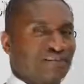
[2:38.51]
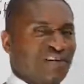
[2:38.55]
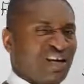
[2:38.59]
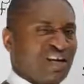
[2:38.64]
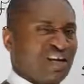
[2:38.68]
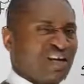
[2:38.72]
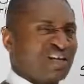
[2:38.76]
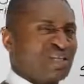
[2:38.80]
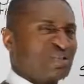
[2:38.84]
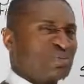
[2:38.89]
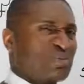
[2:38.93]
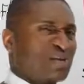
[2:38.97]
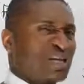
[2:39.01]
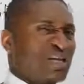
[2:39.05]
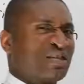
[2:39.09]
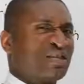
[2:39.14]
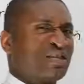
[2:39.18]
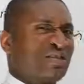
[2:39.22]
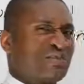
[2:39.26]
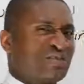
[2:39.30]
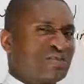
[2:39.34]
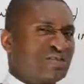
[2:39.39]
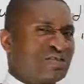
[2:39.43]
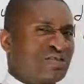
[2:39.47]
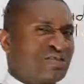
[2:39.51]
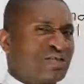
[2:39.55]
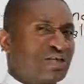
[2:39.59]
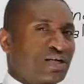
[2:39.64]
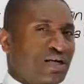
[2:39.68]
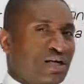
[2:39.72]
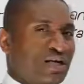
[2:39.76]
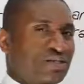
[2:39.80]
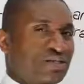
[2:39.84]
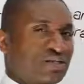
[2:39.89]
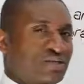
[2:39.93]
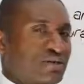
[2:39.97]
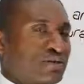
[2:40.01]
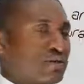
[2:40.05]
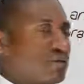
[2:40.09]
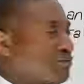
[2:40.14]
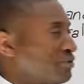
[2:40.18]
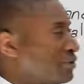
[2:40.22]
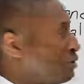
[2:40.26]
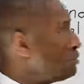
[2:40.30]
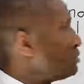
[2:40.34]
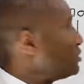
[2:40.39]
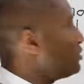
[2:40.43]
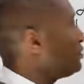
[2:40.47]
I'll explain them just in case if they're